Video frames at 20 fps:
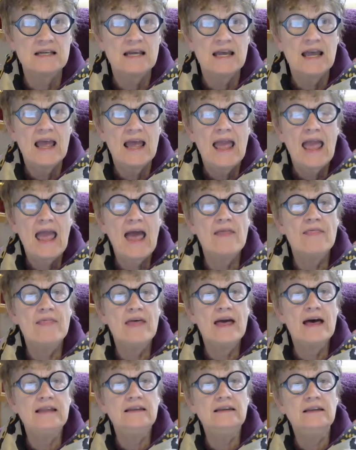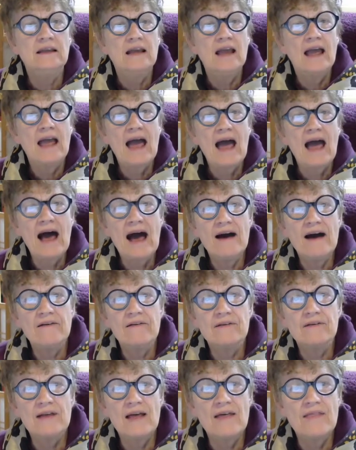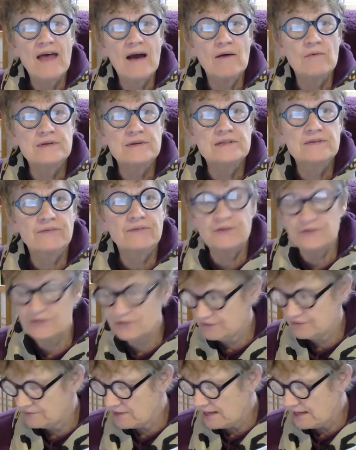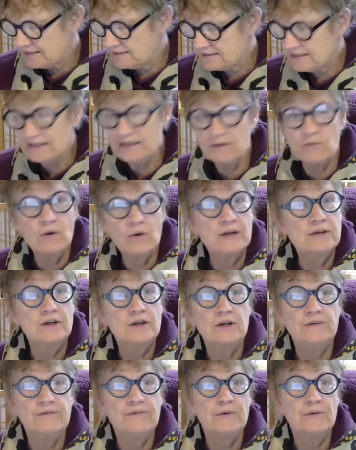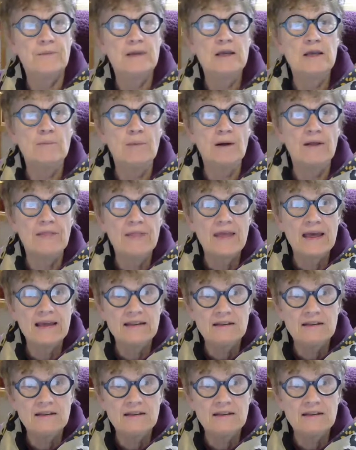And then and that was the first 2 lines here weren't good for me, but then